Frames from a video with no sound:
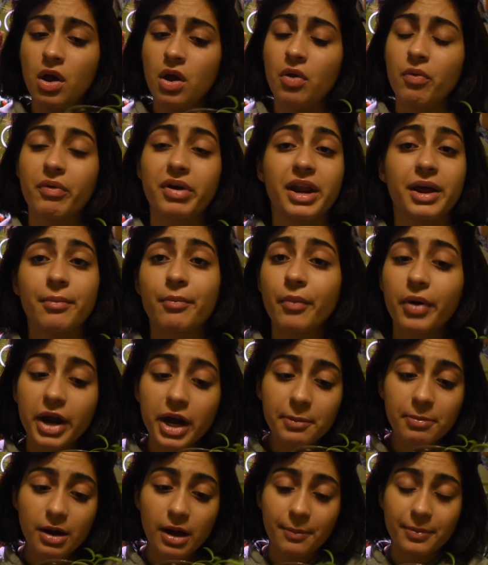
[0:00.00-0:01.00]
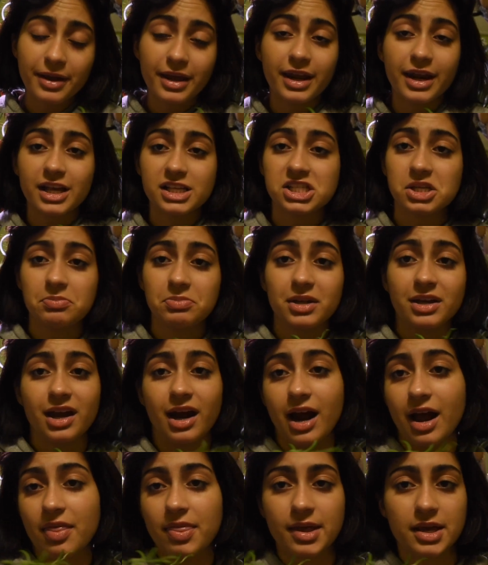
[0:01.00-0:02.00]
When I'm water propagating something,
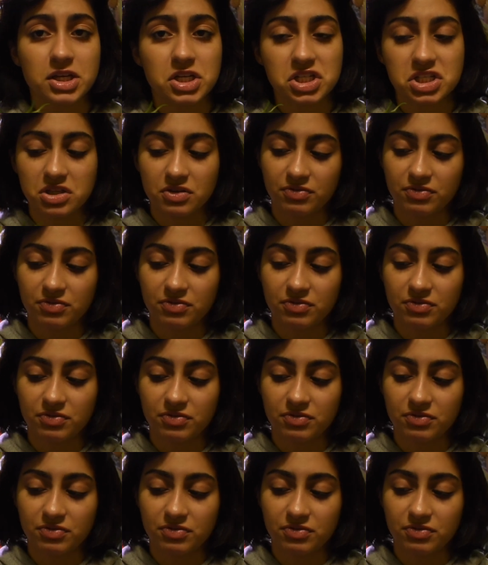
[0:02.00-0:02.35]
I think it's just